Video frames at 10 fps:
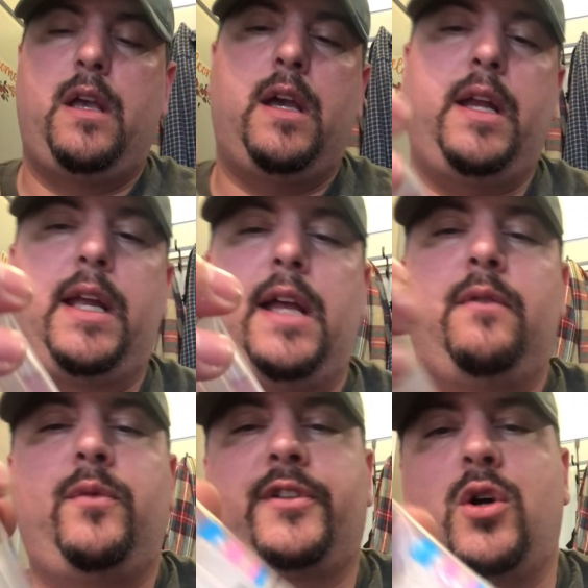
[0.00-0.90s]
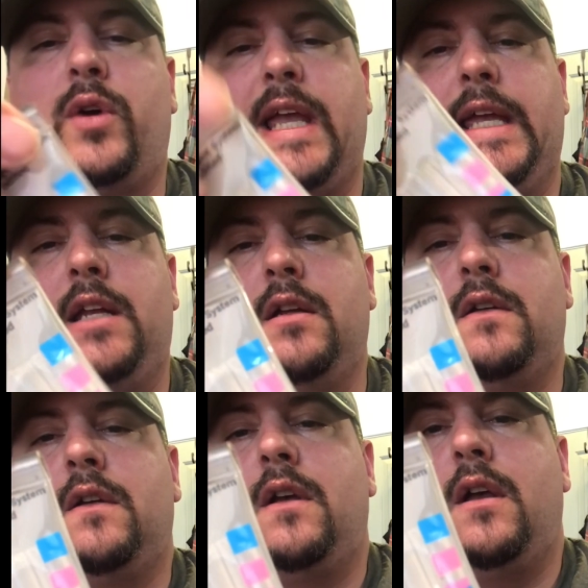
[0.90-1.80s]
And again, with cocaine,
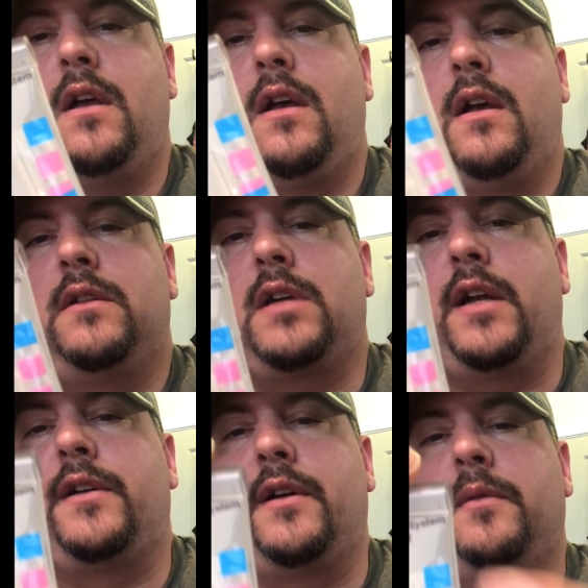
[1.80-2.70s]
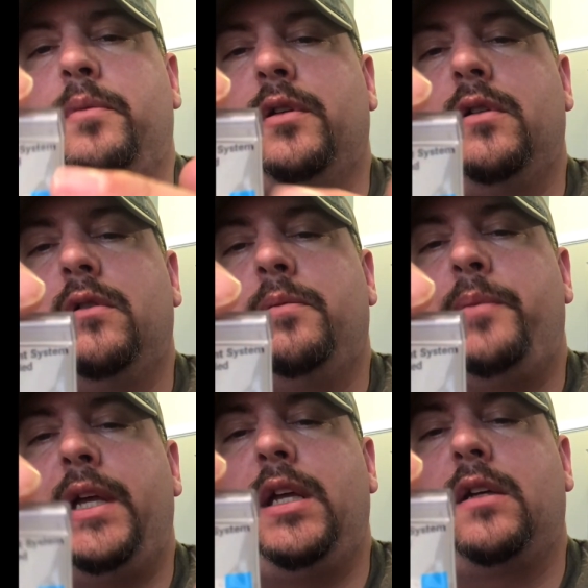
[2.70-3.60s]
it's got to turn blue,
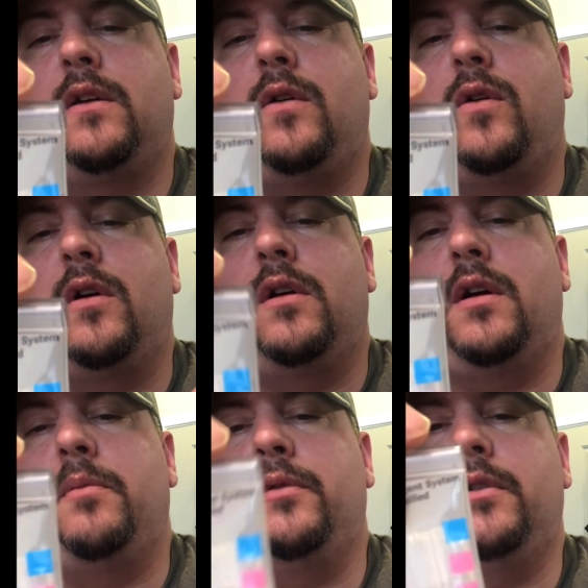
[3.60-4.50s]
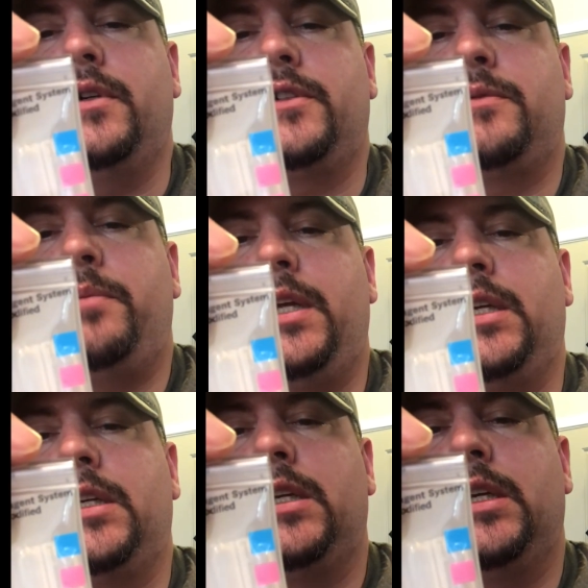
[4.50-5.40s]
pink, or a bluish
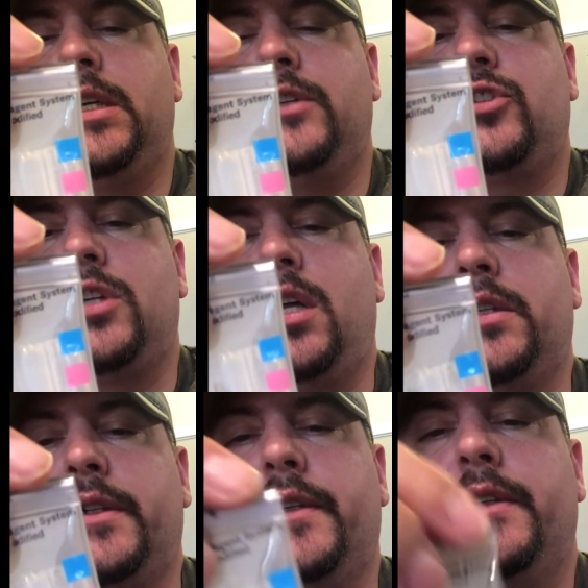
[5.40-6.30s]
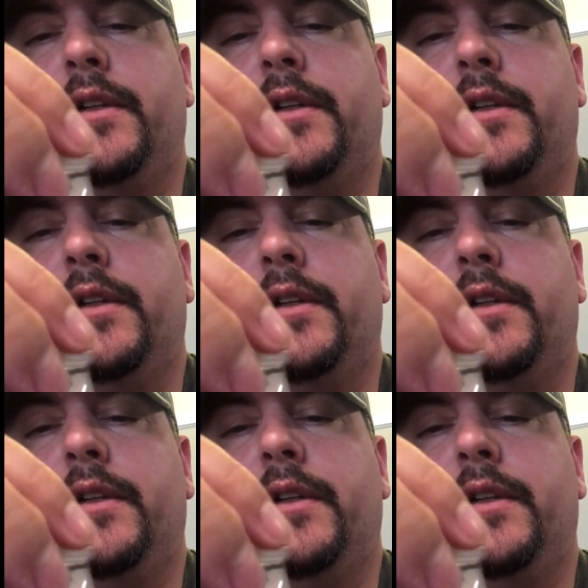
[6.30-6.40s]
pinkish color.